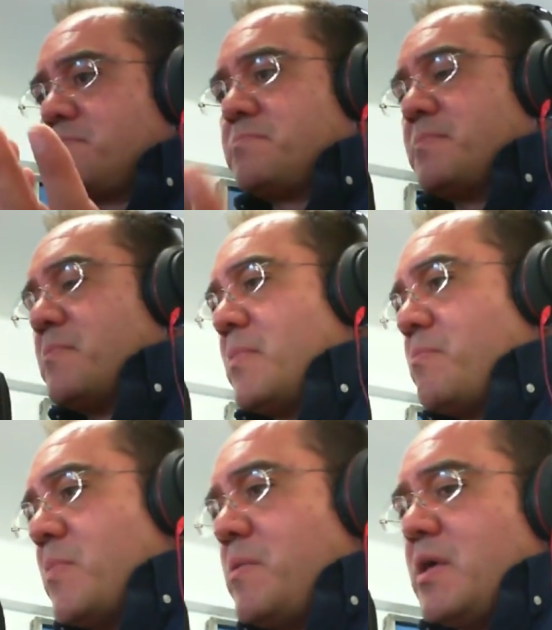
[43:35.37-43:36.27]

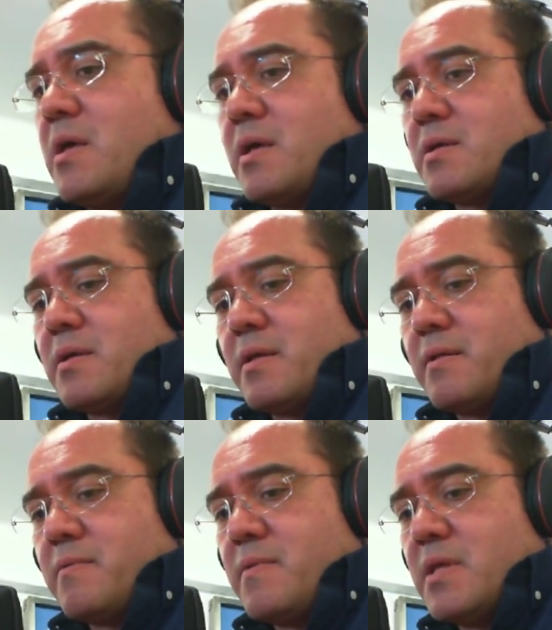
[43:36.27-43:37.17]
maybe
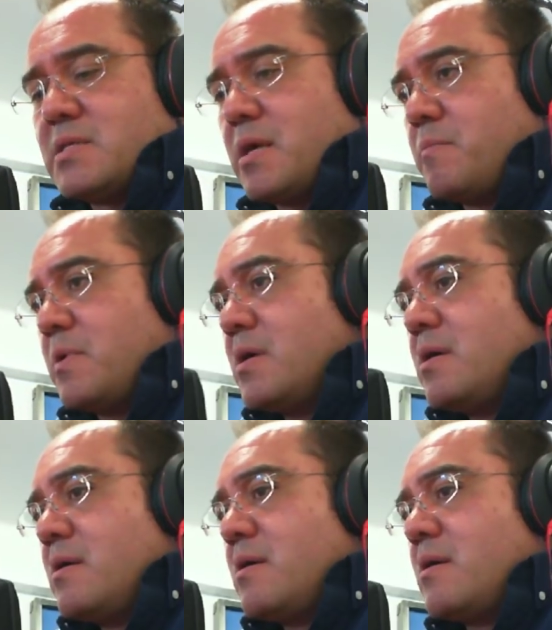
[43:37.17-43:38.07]
the same
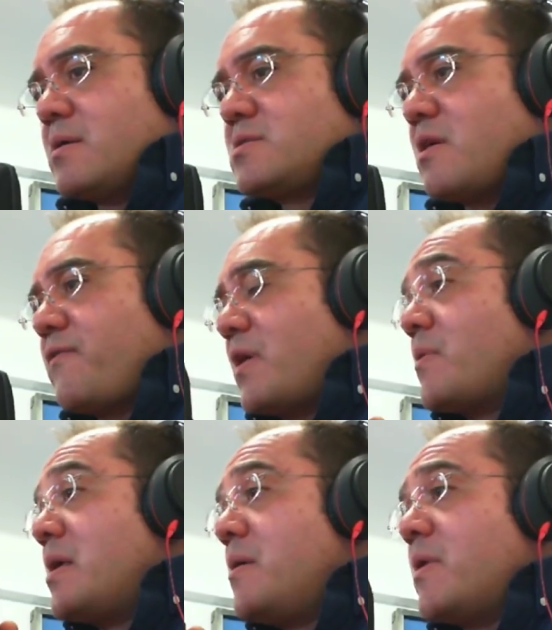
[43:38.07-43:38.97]
stuff.
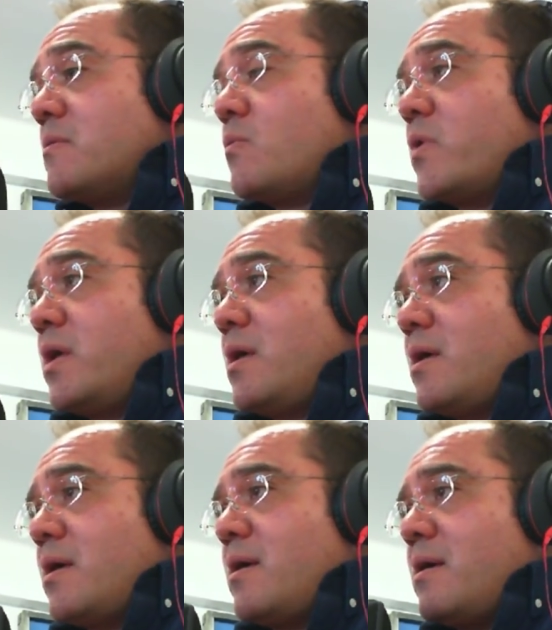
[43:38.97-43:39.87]
Even
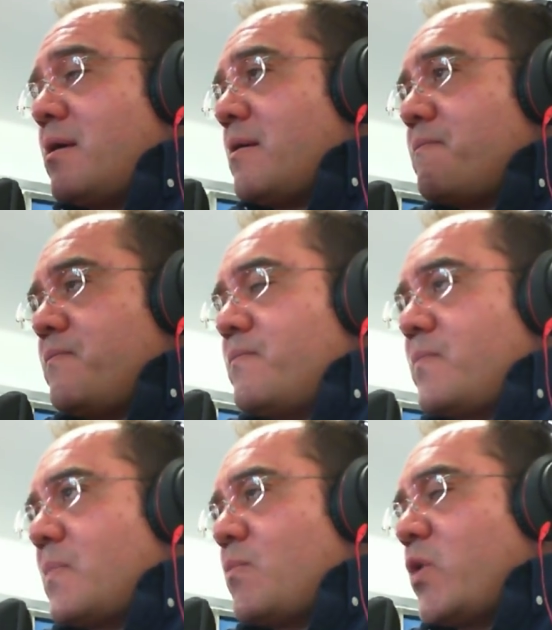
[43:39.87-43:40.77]
we
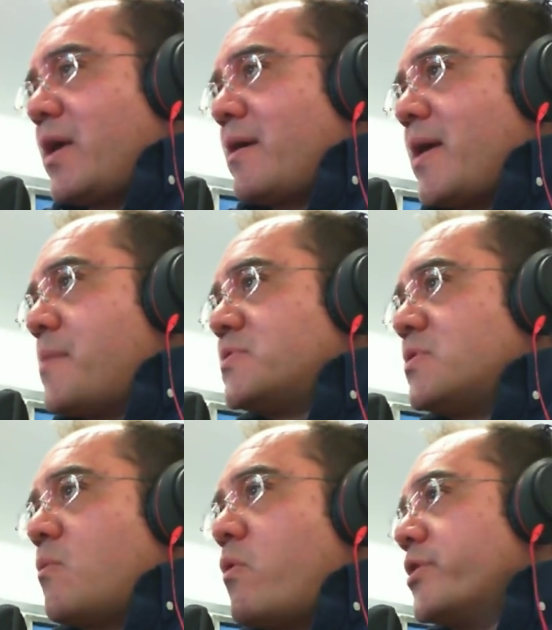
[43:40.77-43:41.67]
can have
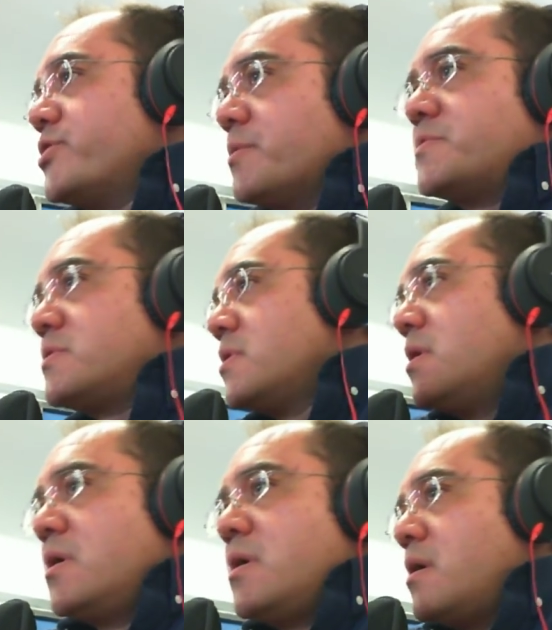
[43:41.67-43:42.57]
some workshops
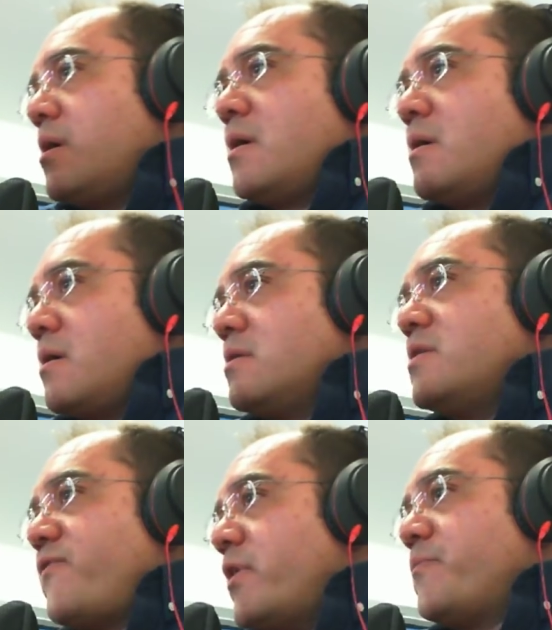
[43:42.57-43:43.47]
in
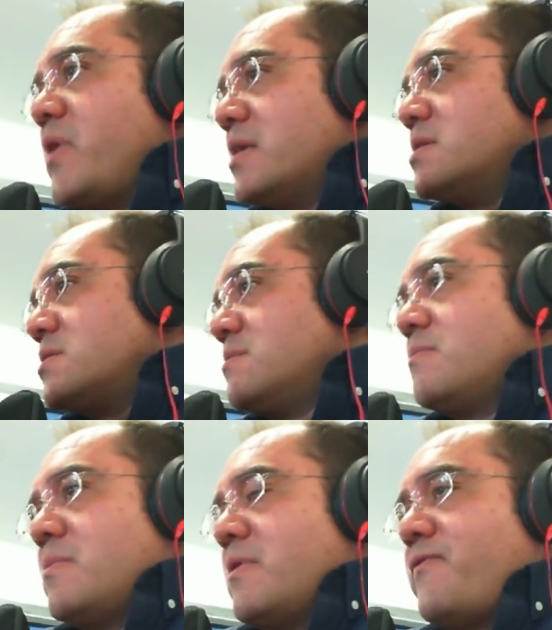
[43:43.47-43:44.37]
different places
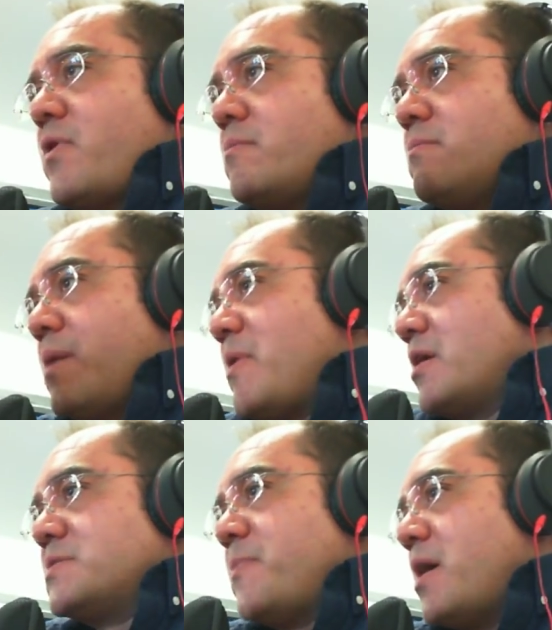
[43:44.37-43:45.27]
from a
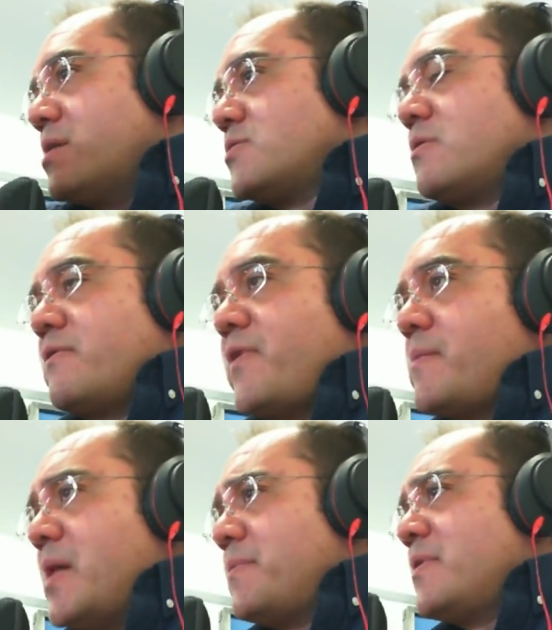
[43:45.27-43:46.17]
makerspace or Fab
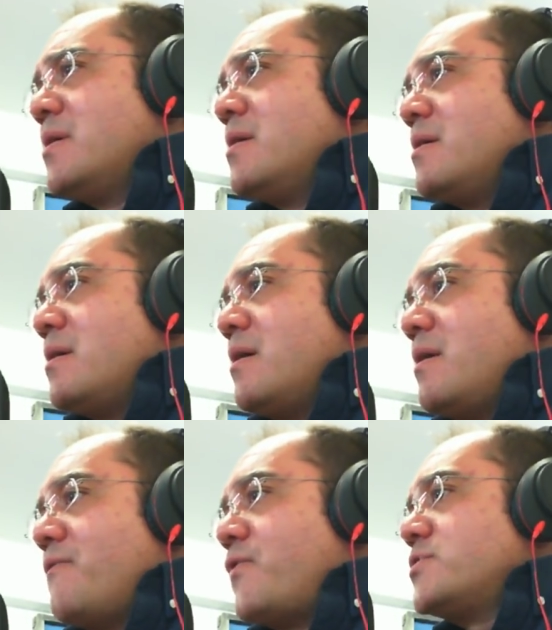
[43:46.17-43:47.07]
Lab.
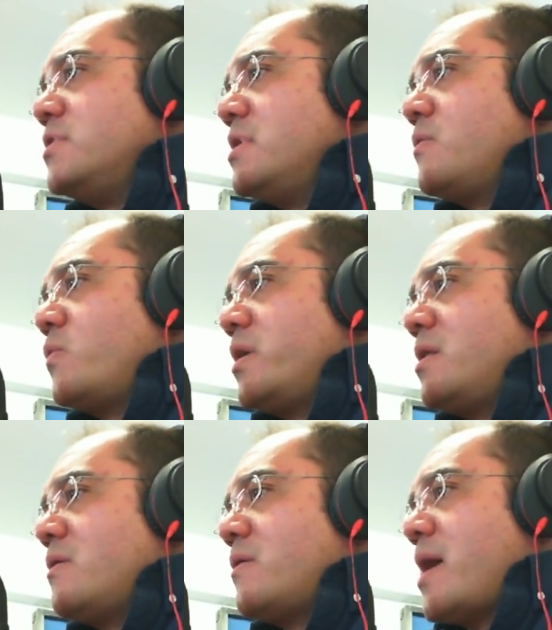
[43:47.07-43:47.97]
Fortunately, we
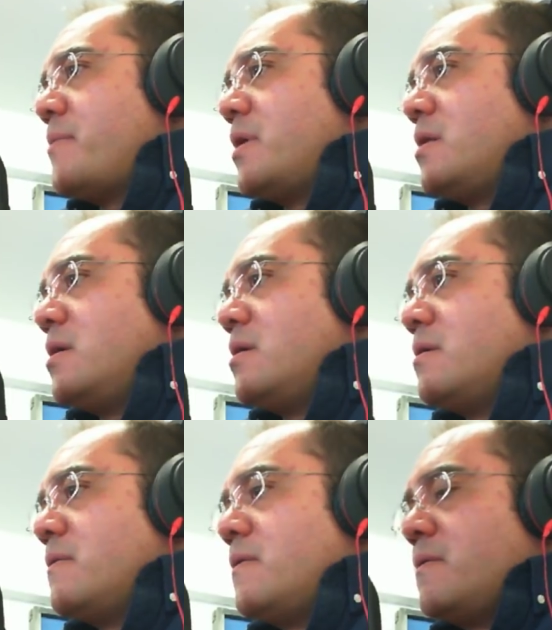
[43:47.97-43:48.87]
don't have any
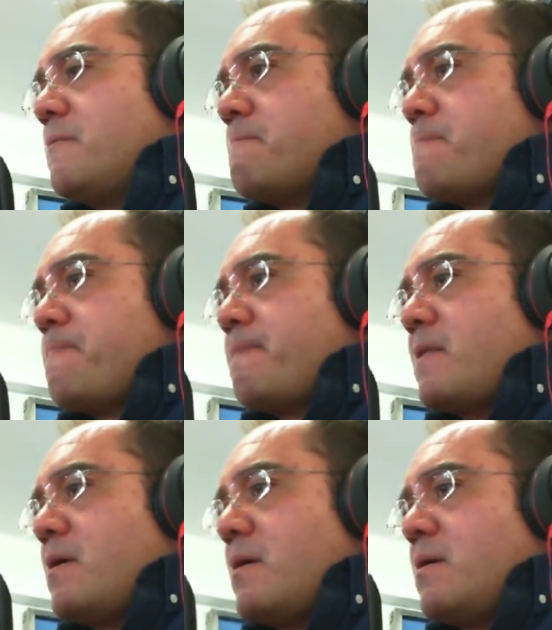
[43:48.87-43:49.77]

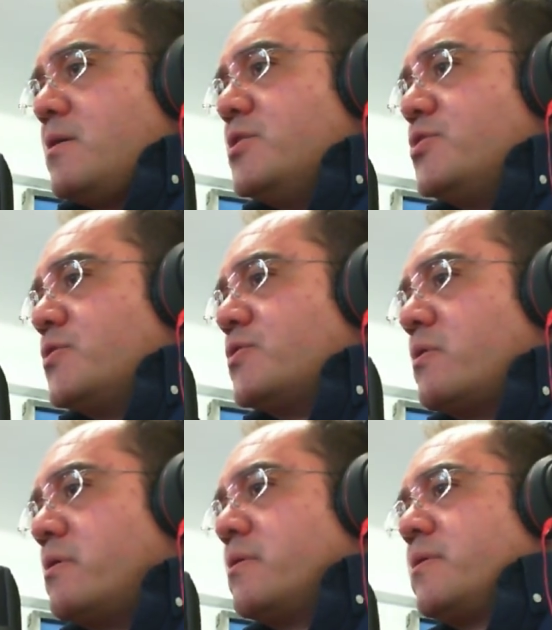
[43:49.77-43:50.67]
issues
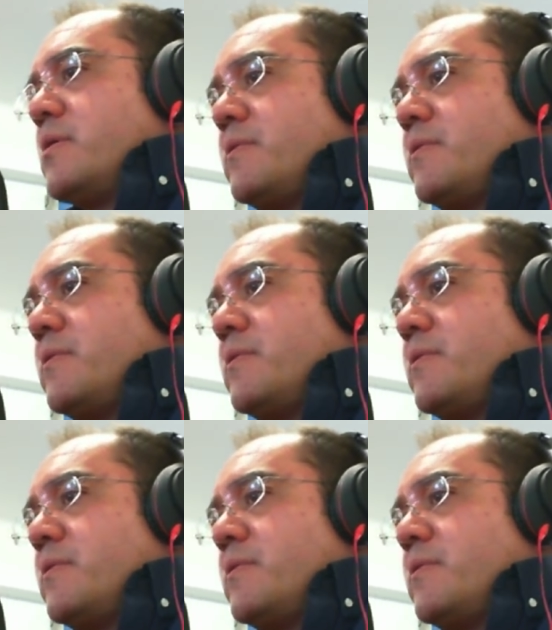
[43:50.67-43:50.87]
or